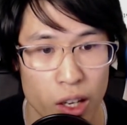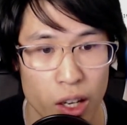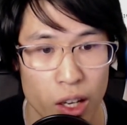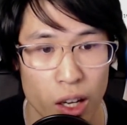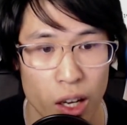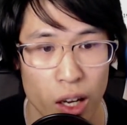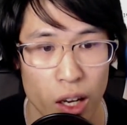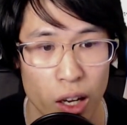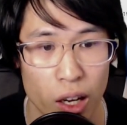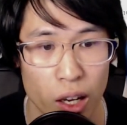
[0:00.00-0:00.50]

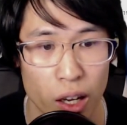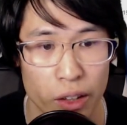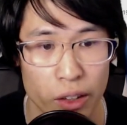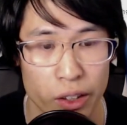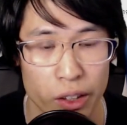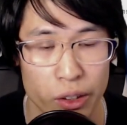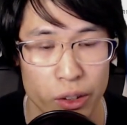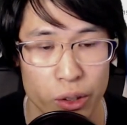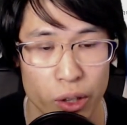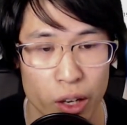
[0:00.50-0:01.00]

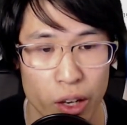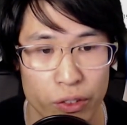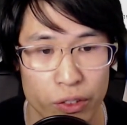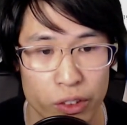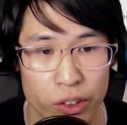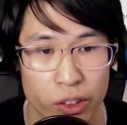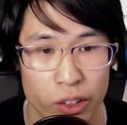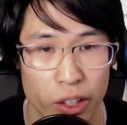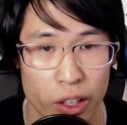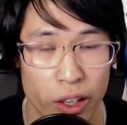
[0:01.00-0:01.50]
Then you have
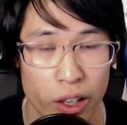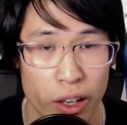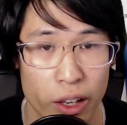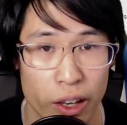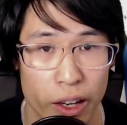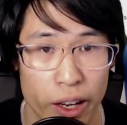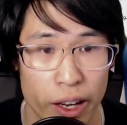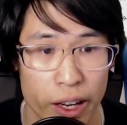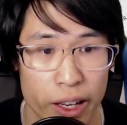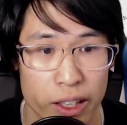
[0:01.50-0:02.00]
the
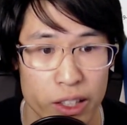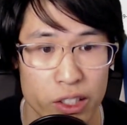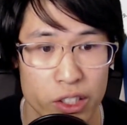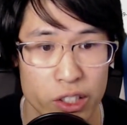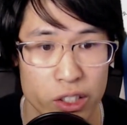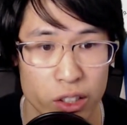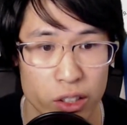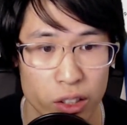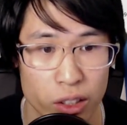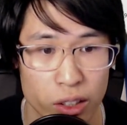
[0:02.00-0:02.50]

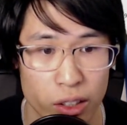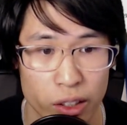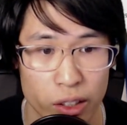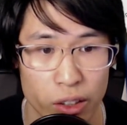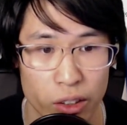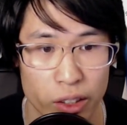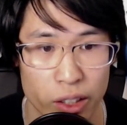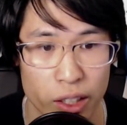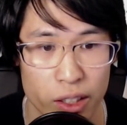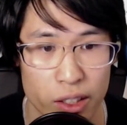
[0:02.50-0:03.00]
age, click
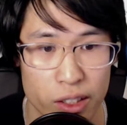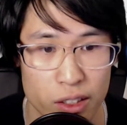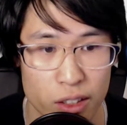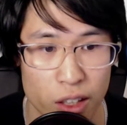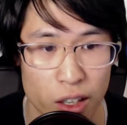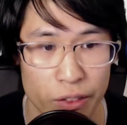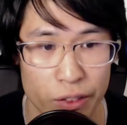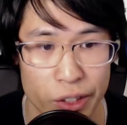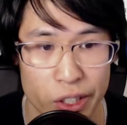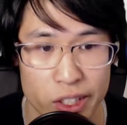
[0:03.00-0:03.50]
on that, it's
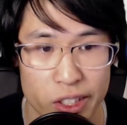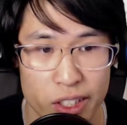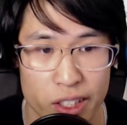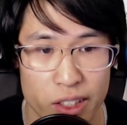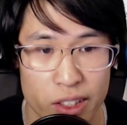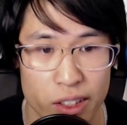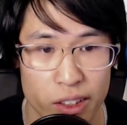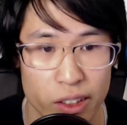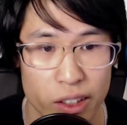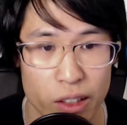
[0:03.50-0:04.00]
advanced
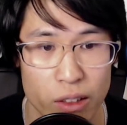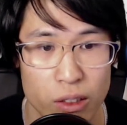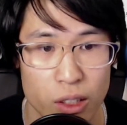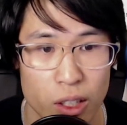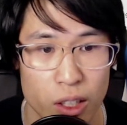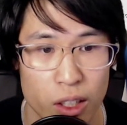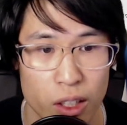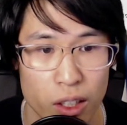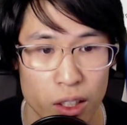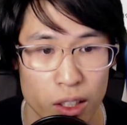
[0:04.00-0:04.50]
setting now.
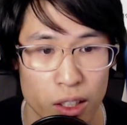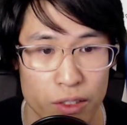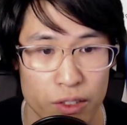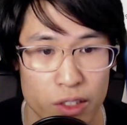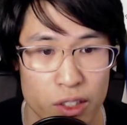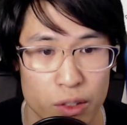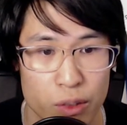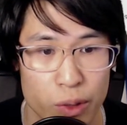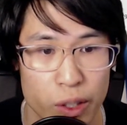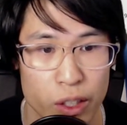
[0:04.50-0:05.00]
If
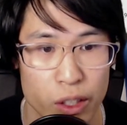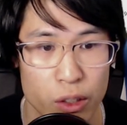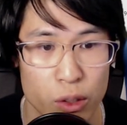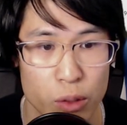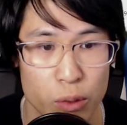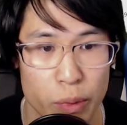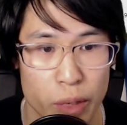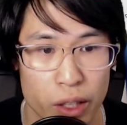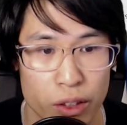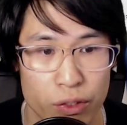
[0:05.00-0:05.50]
this
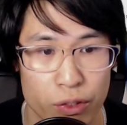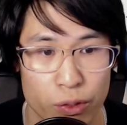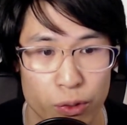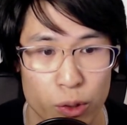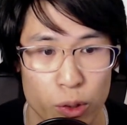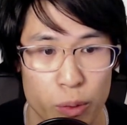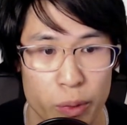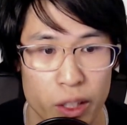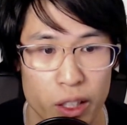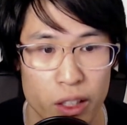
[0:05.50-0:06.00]
video meant
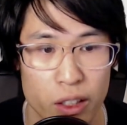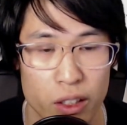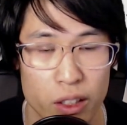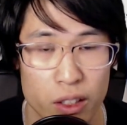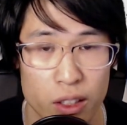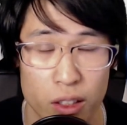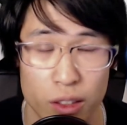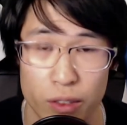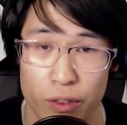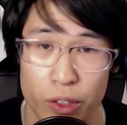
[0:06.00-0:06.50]
for be
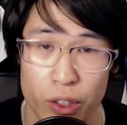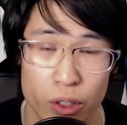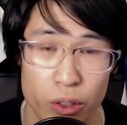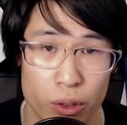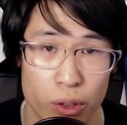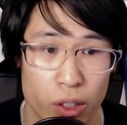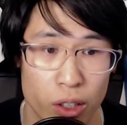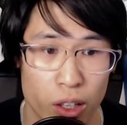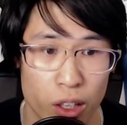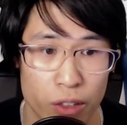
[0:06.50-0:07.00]

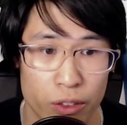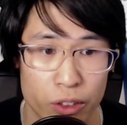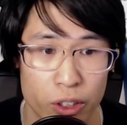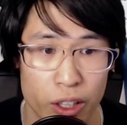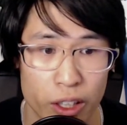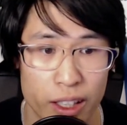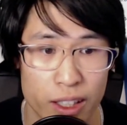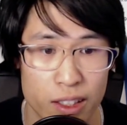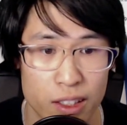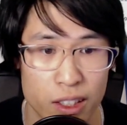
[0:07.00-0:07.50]
viewer over
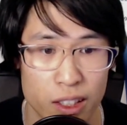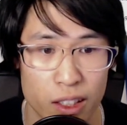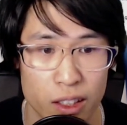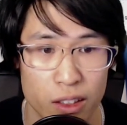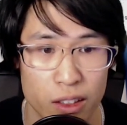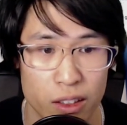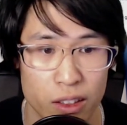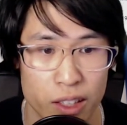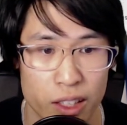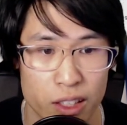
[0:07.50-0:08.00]
18,
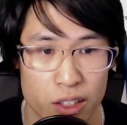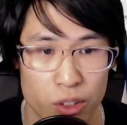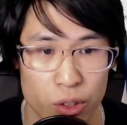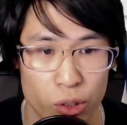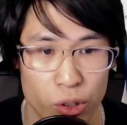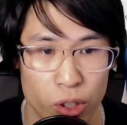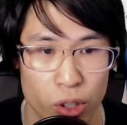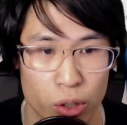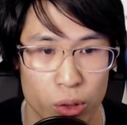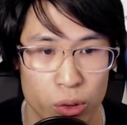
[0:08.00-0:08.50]
yes or
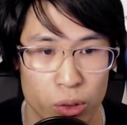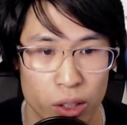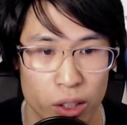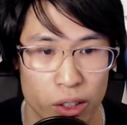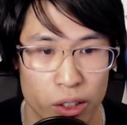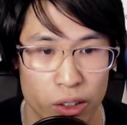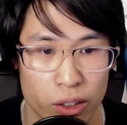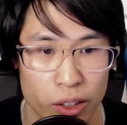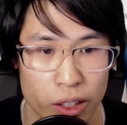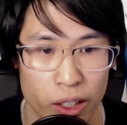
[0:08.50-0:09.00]
no,
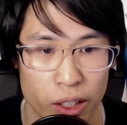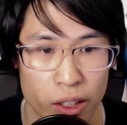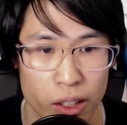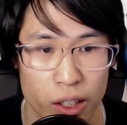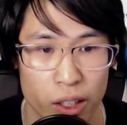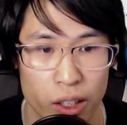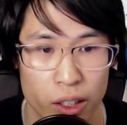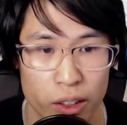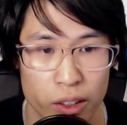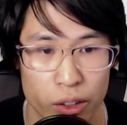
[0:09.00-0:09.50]
click on that.
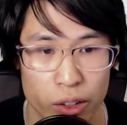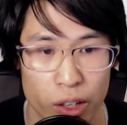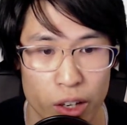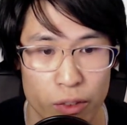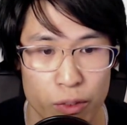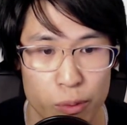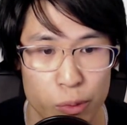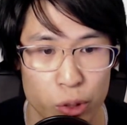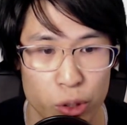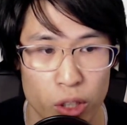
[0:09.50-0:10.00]
Then you
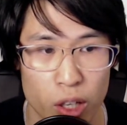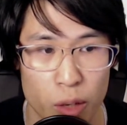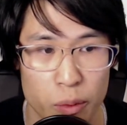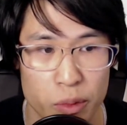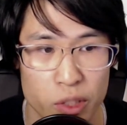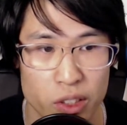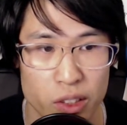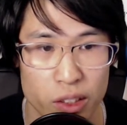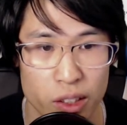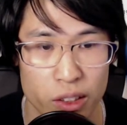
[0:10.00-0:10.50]
have more
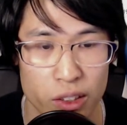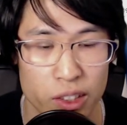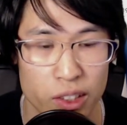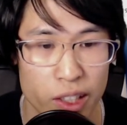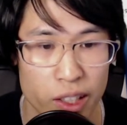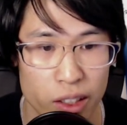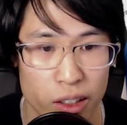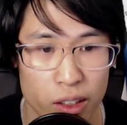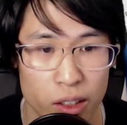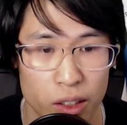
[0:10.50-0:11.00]
options under there.